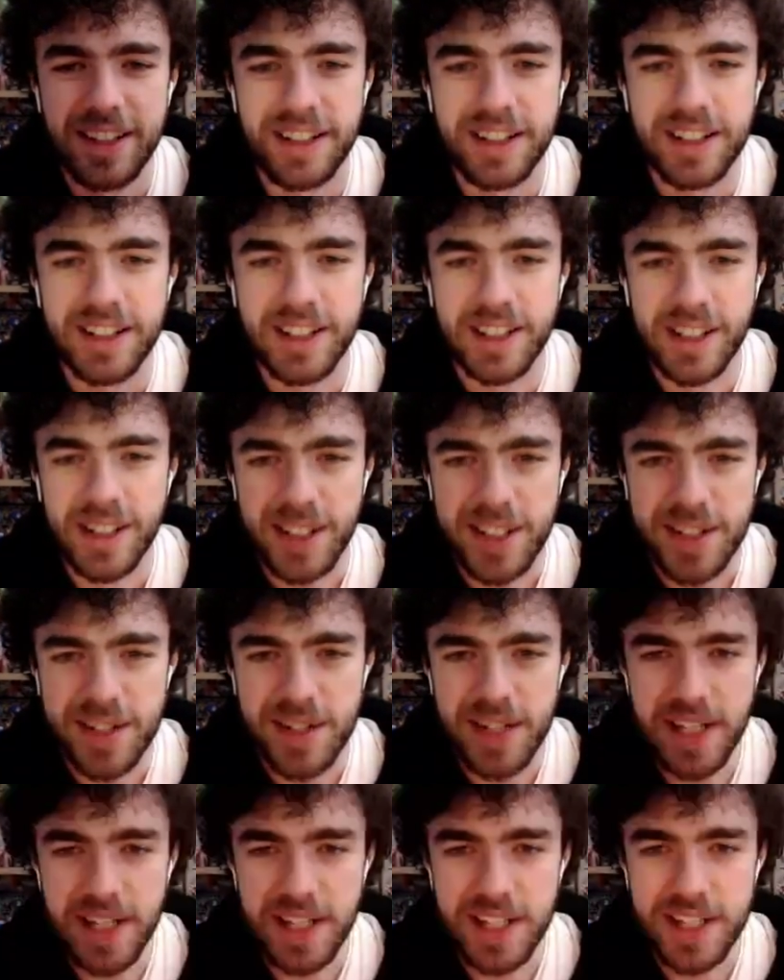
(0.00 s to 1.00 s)
Going
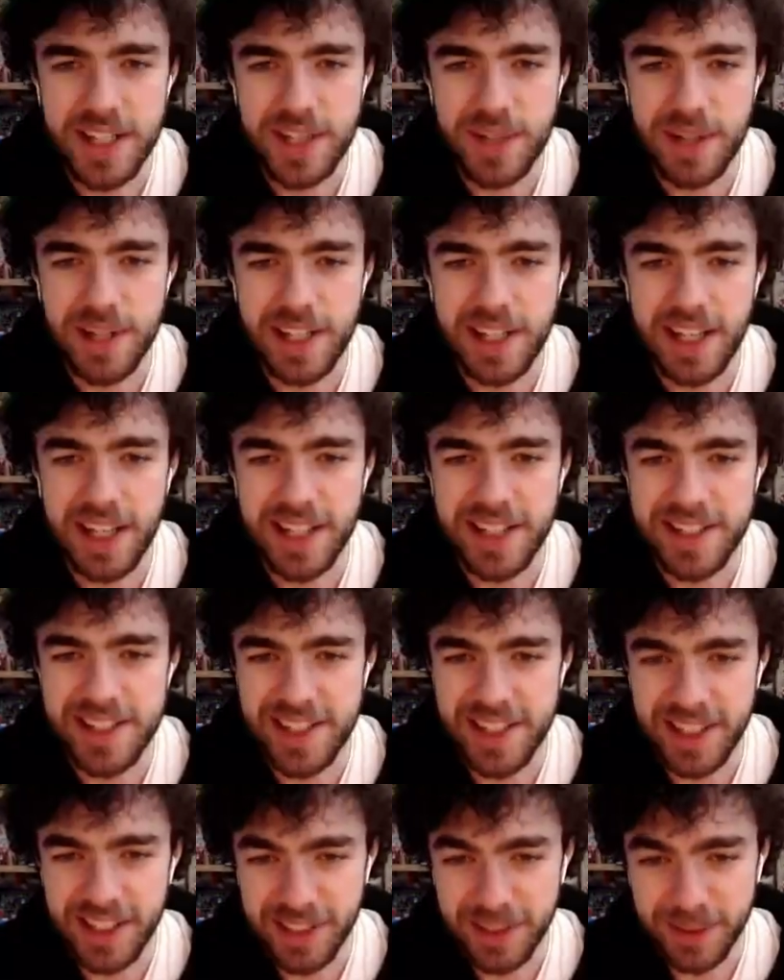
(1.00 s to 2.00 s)
straight into our
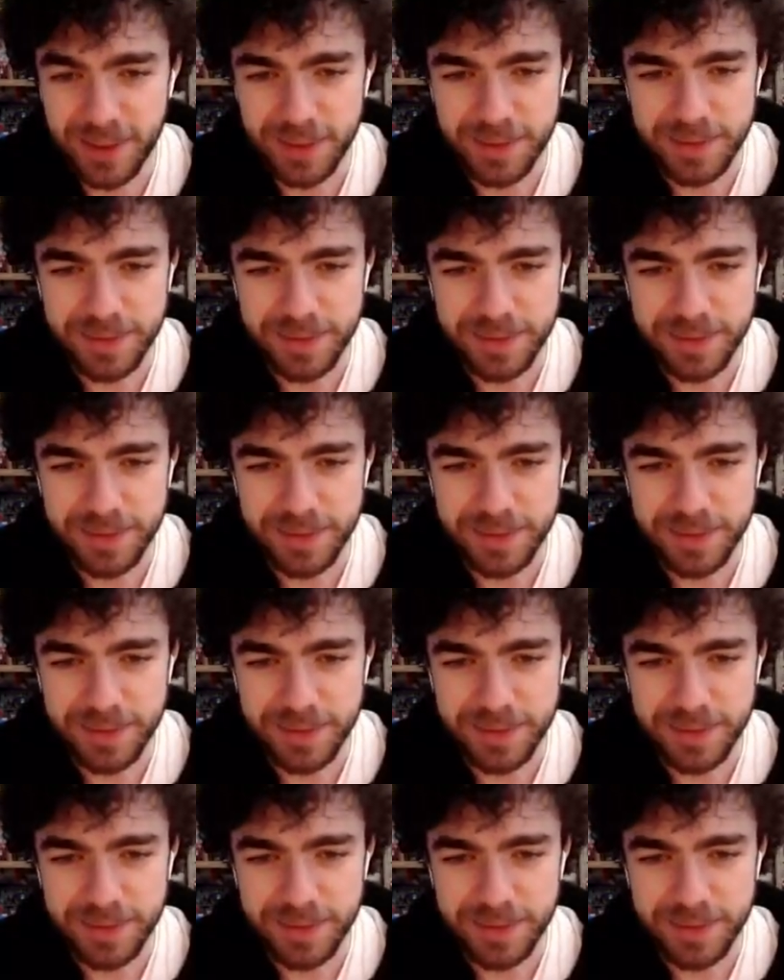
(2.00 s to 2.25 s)
Zing.